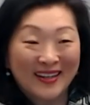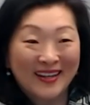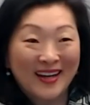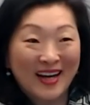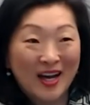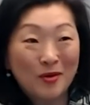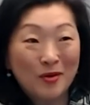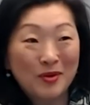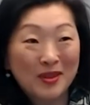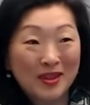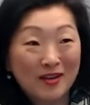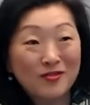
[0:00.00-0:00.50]

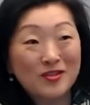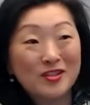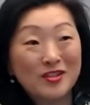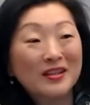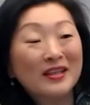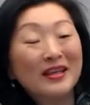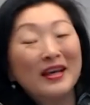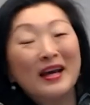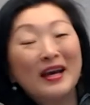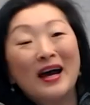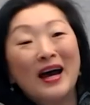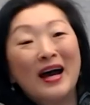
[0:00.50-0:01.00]
I would love to.
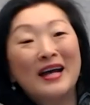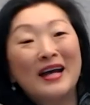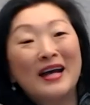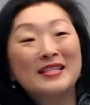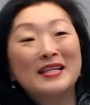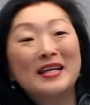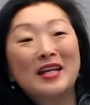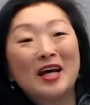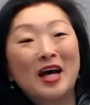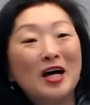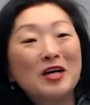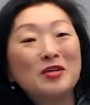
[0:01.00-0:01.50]
I
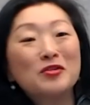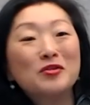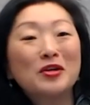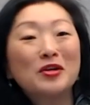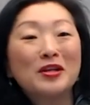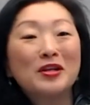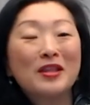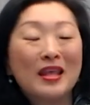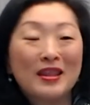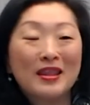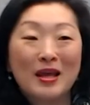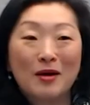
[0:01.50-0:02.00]
said
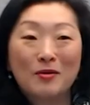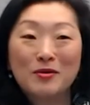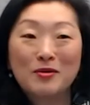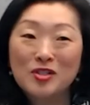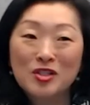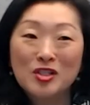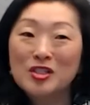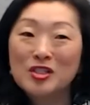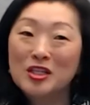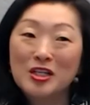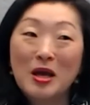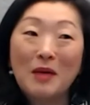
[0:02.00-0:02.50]
100, and that
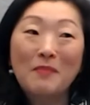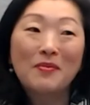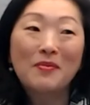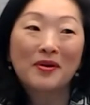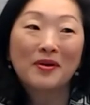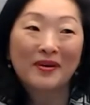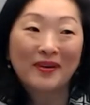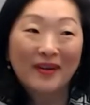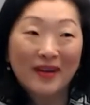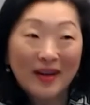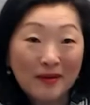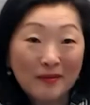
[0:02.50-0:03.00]
was just a
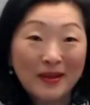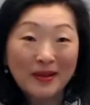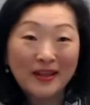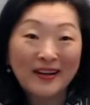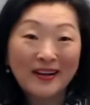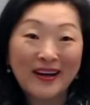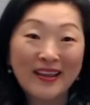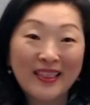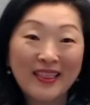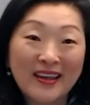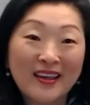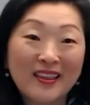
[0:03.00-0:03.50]
number.
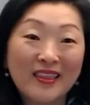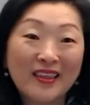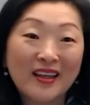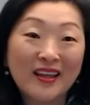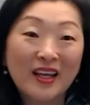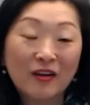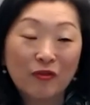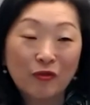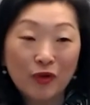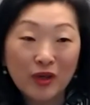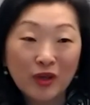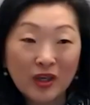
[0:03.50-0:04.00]
mean, I think
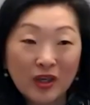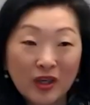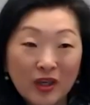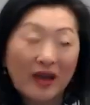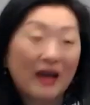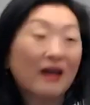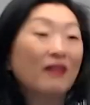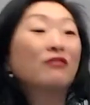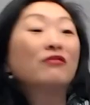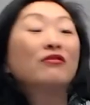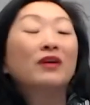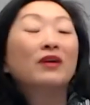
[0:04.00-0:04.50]
that if we could
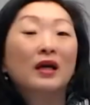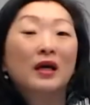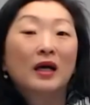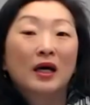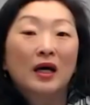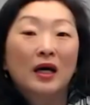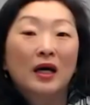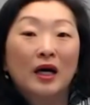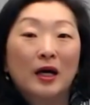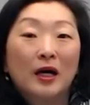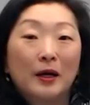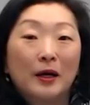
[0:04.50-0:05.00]
have
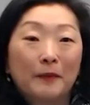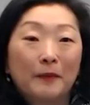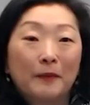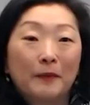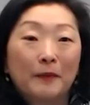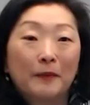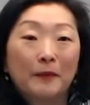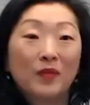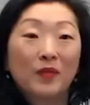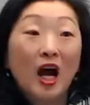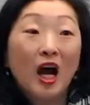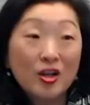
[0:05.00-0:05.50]

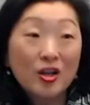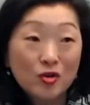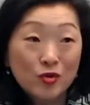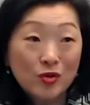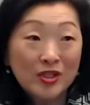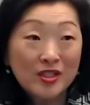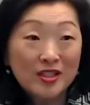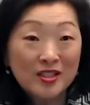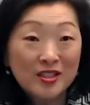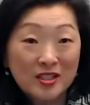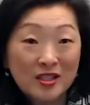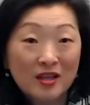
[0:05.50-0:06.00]
um,
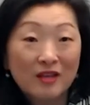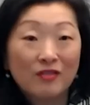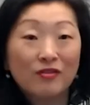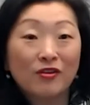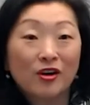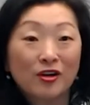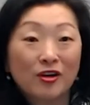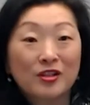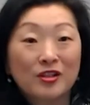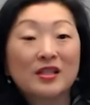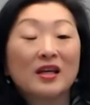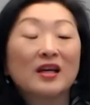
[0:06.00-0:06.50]
hundreds of
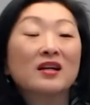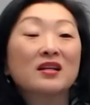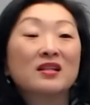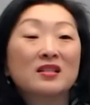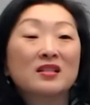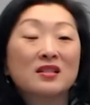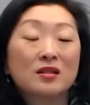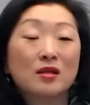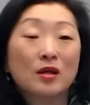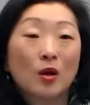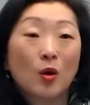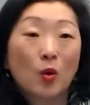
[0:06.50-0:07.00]

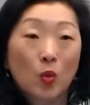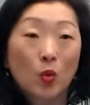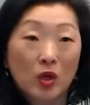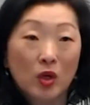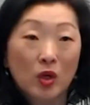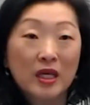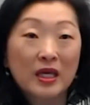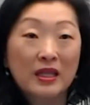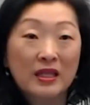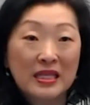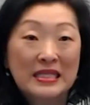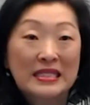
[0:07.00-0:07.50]
architects
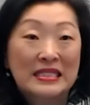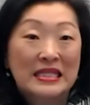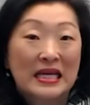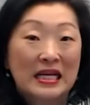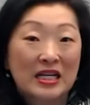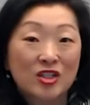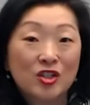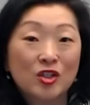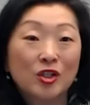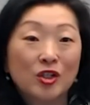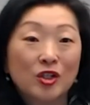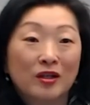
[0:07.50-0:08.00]
working in this
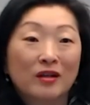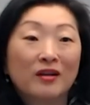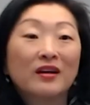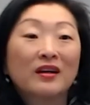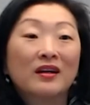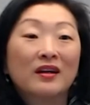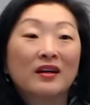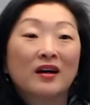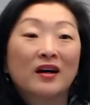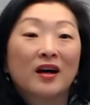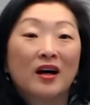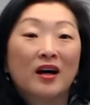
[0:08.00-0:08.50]
sector,
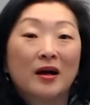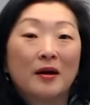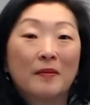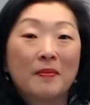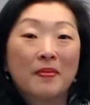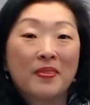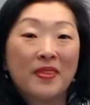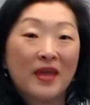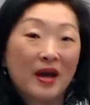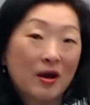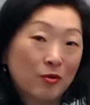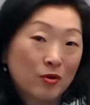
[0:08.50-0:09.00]

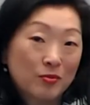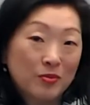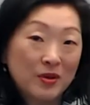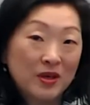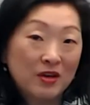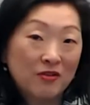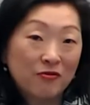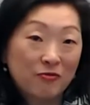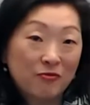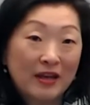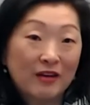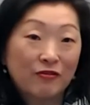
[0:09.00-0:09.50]
um, that would
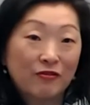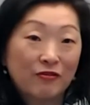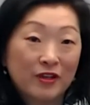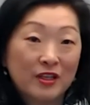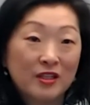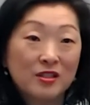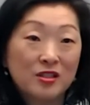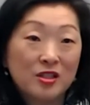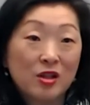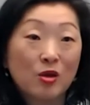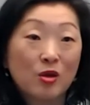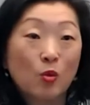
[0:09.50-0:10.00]
be a
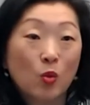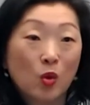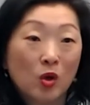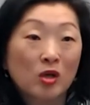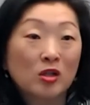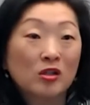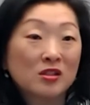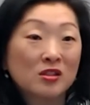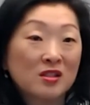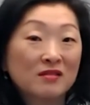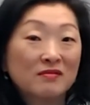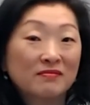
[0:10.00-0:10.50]
benefit to the
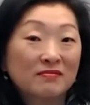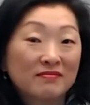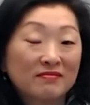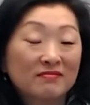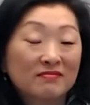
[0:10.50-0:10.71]
world.